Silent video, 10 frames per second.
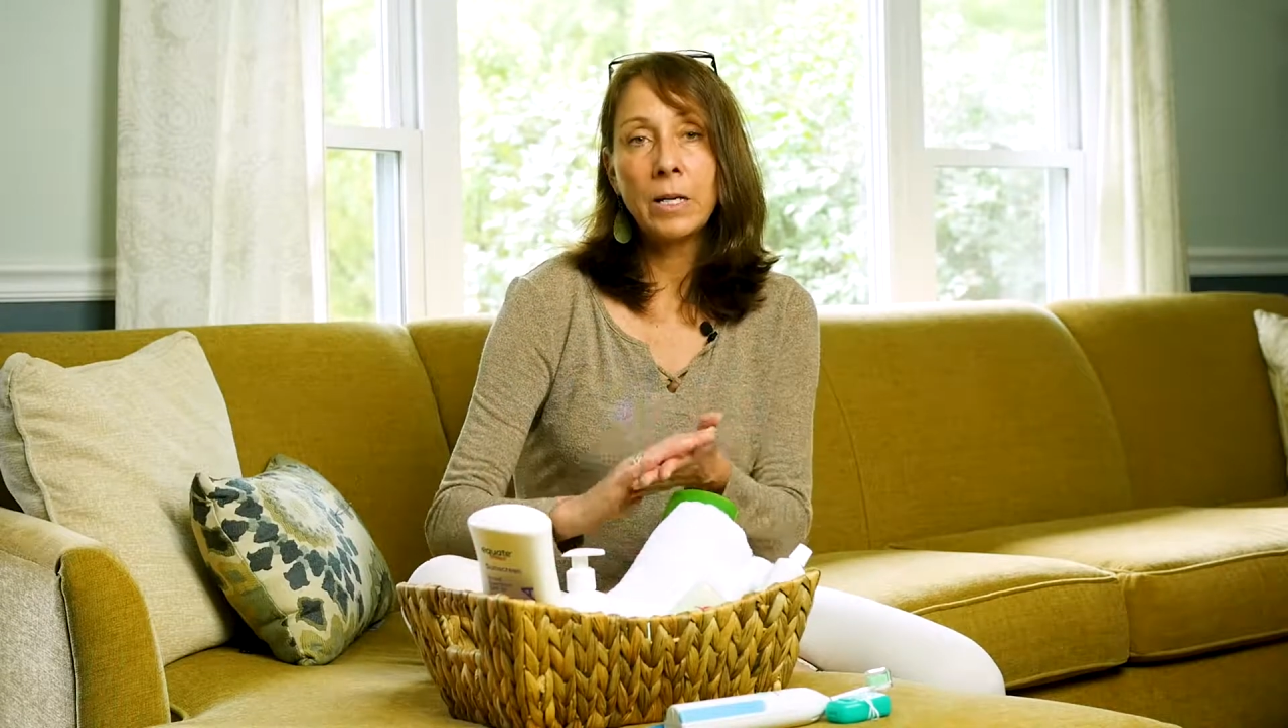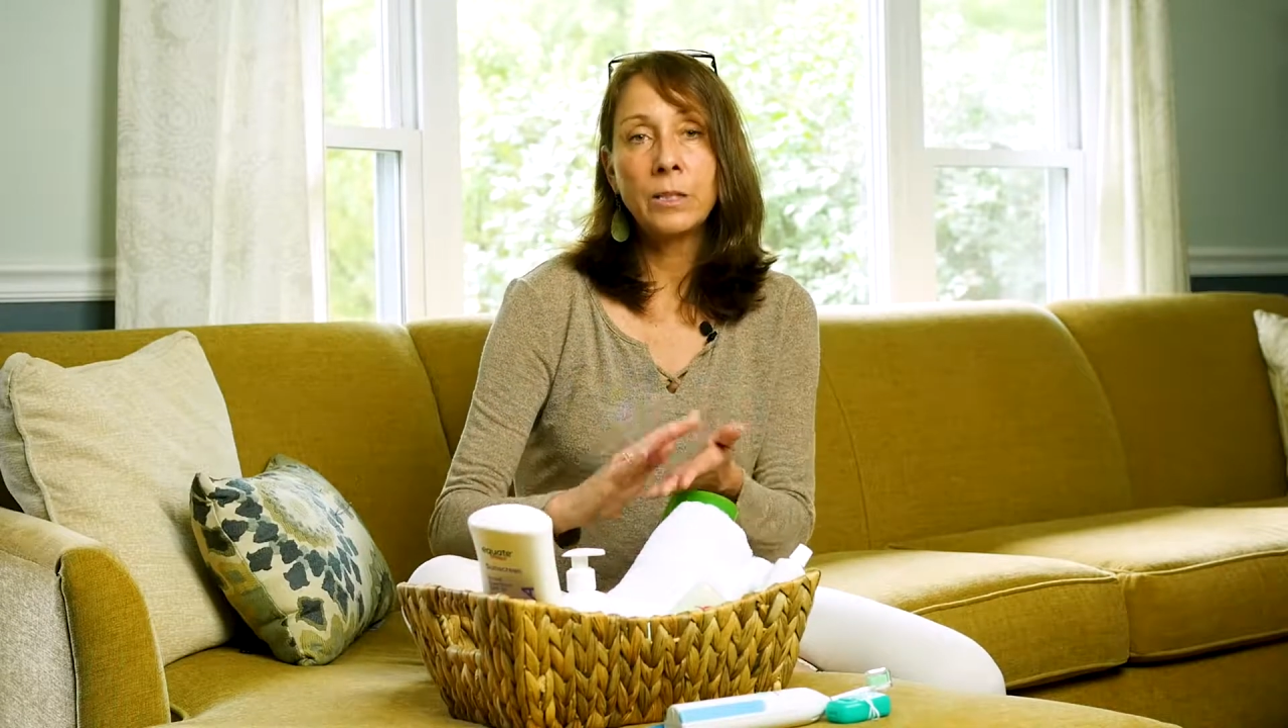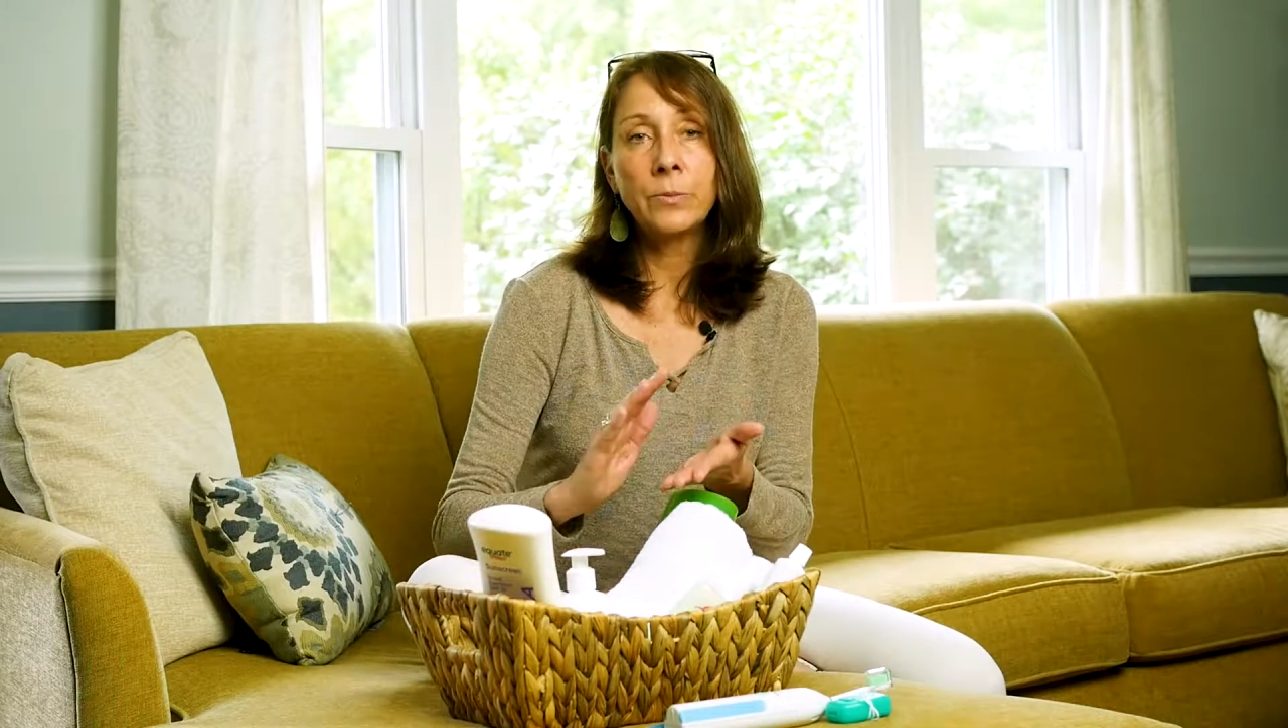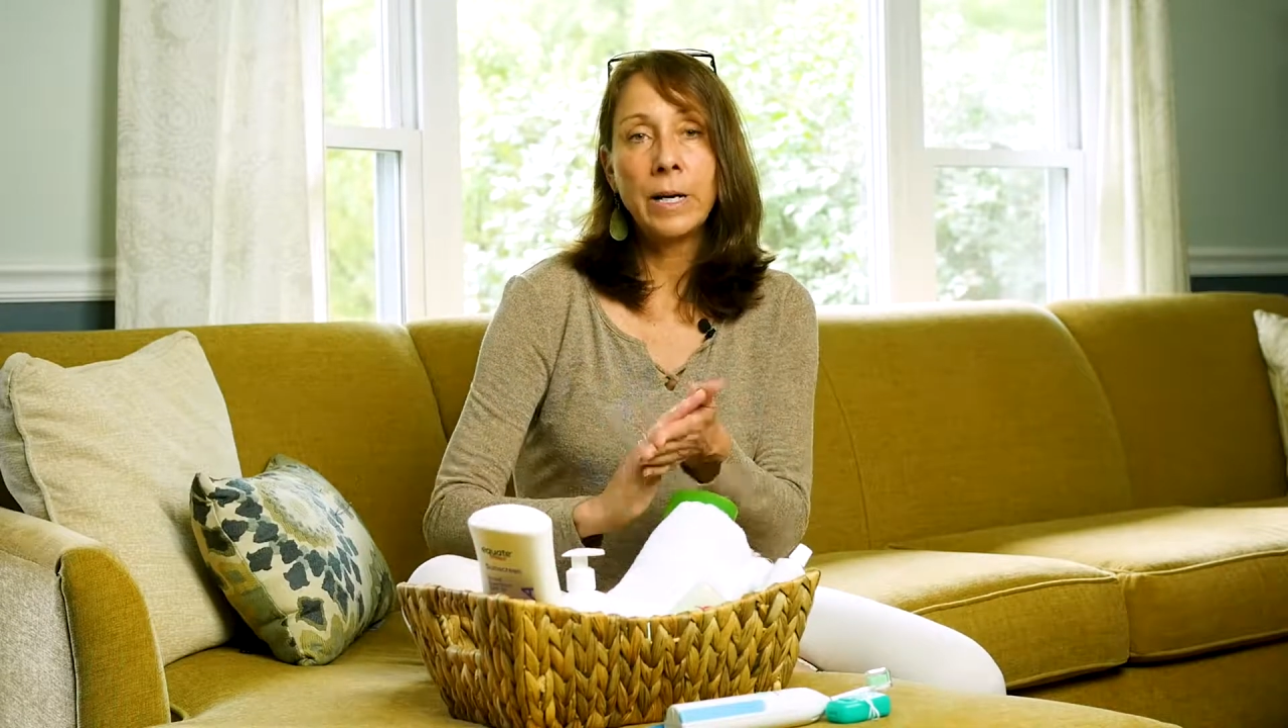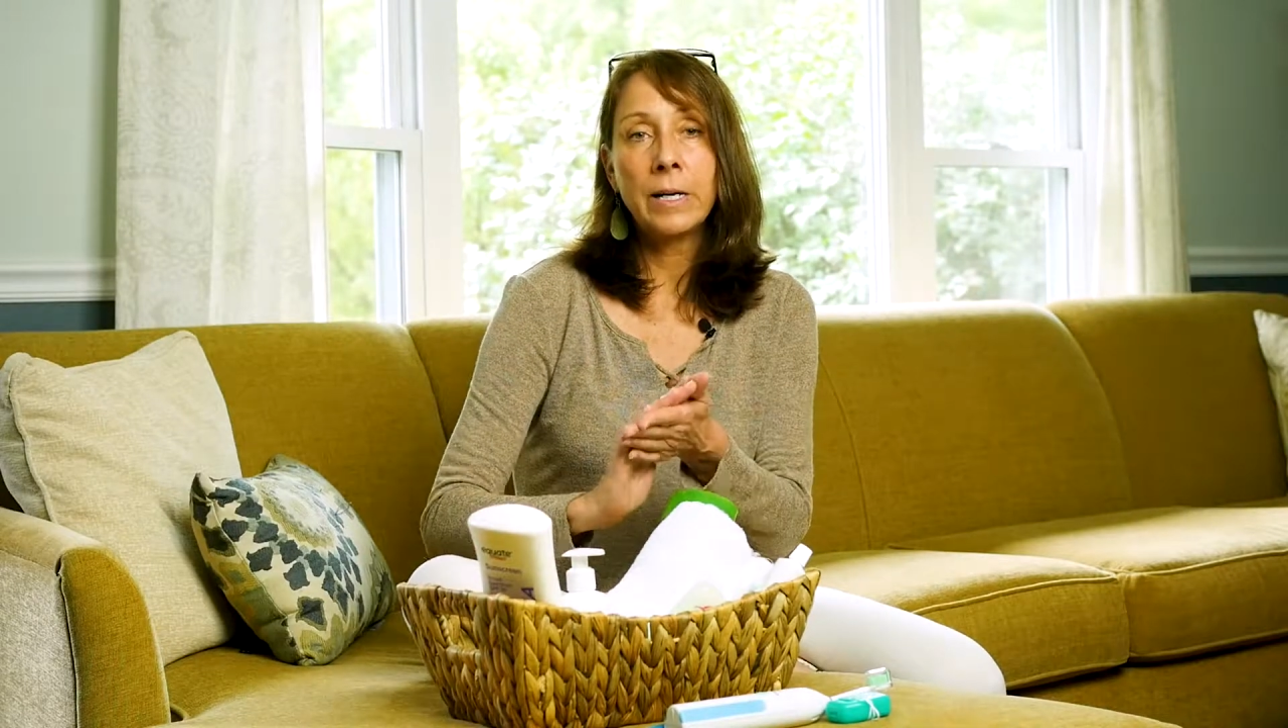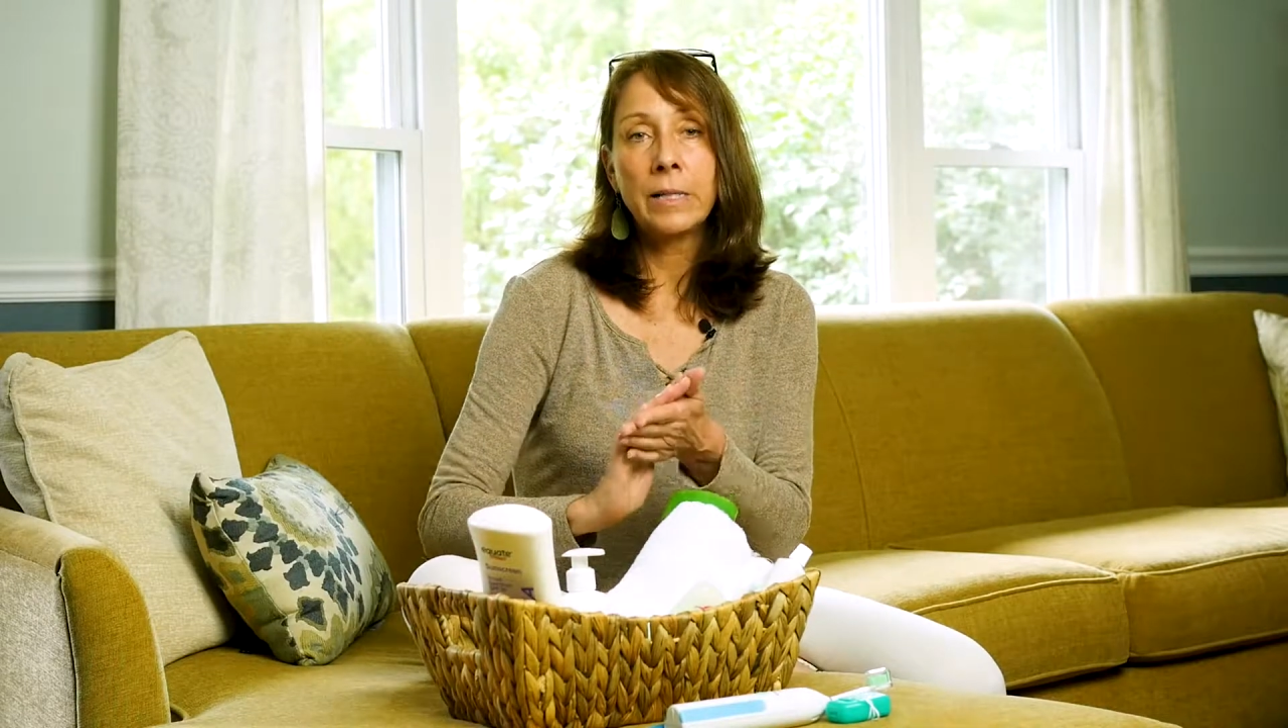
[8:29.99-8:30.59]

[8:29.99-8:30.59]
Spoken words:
underwear